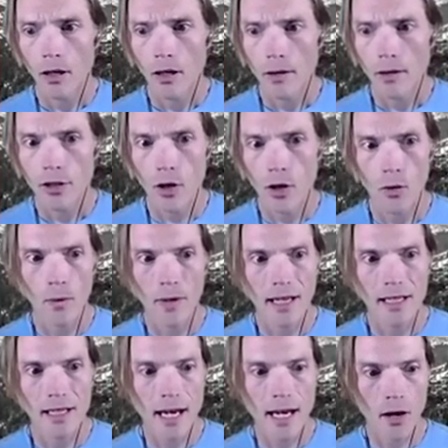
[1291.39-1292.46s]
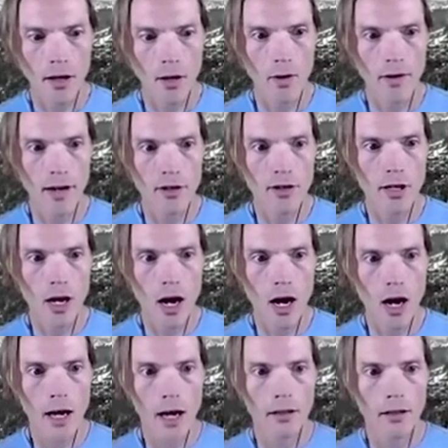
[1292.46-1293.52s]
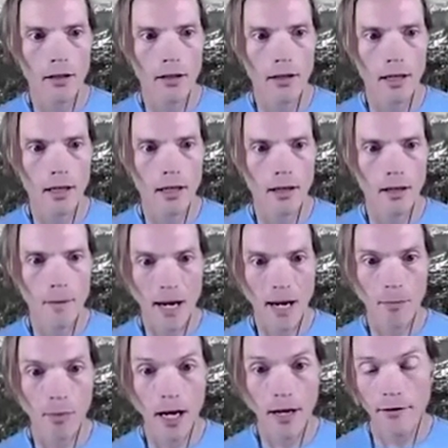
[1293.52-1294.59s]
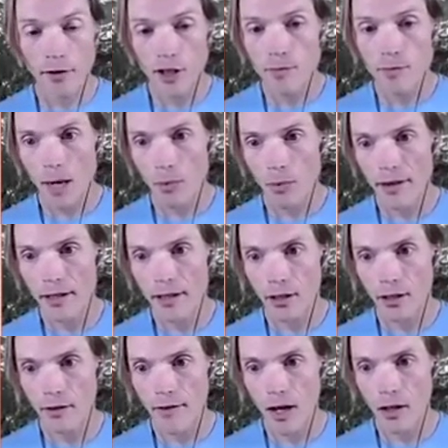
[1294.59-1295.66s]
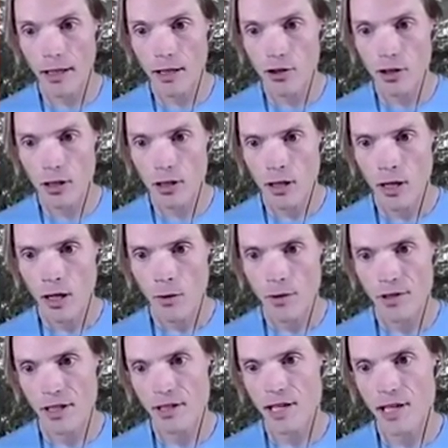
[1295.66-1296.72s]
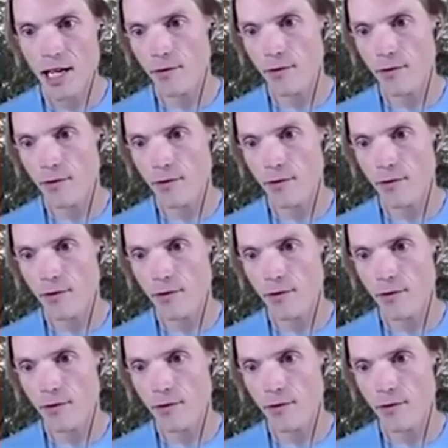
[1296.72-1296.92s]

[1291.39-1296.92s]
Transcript: So we can tell that we've actually got the pipeline, the first pipeline that did our validation was successful.